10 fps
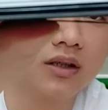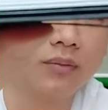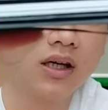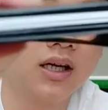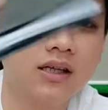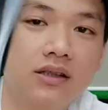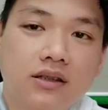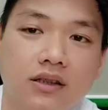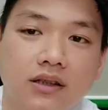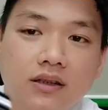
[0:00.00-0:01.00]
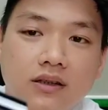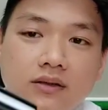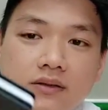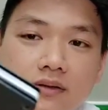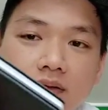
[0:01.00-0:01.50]
cash, then
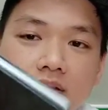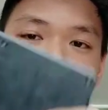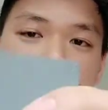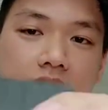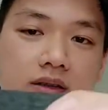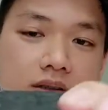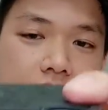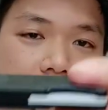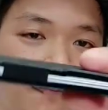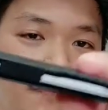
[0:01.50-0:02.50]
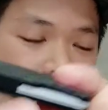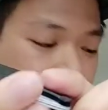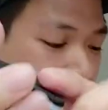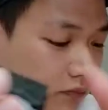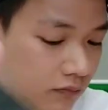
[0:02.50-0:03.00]
yep.
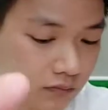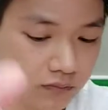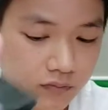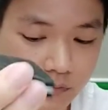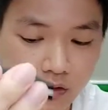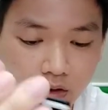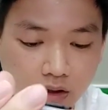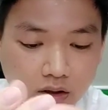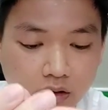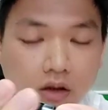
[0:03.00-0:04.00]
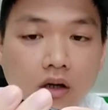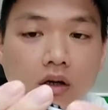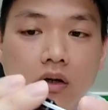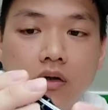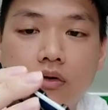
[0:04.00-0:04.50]
Okay,
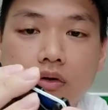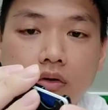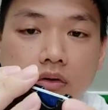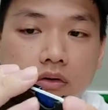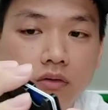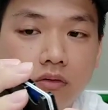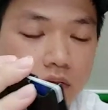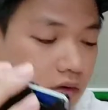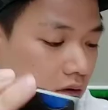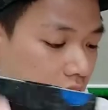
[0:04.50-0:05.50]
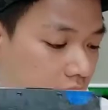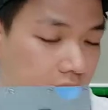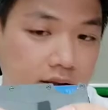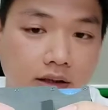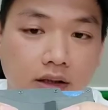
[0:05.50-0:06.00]
so let's
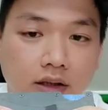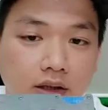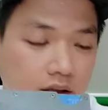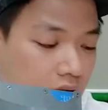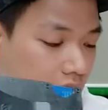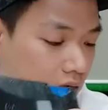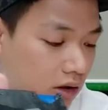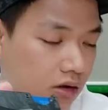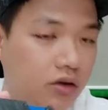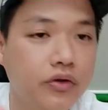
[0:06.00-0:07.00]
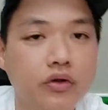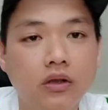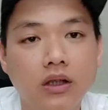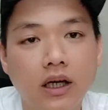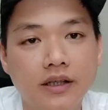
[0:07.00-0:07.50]
see.
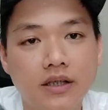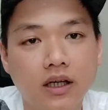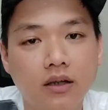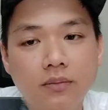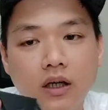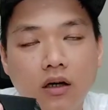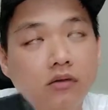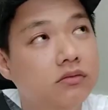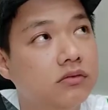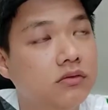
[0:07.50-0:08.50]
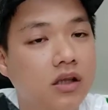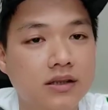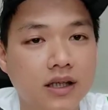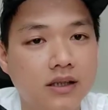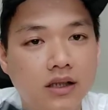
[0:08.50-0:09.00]
Usually I take about
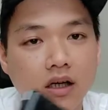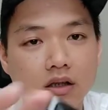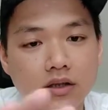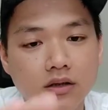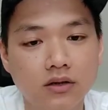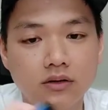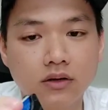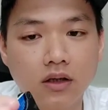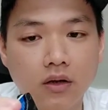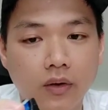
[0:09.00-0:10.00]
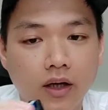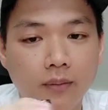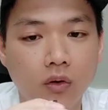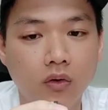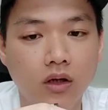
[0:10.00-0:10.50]
6 cards when I'm
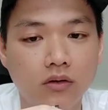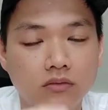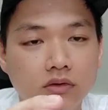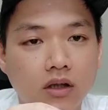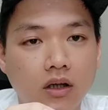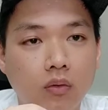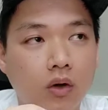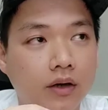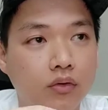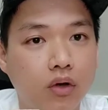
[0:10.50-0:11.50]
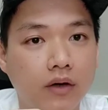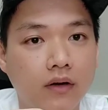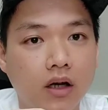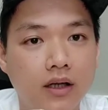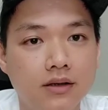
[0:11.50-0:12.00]
go out. 1 driving
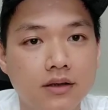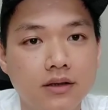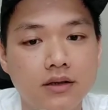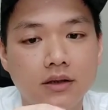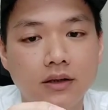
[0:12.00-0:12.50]
license,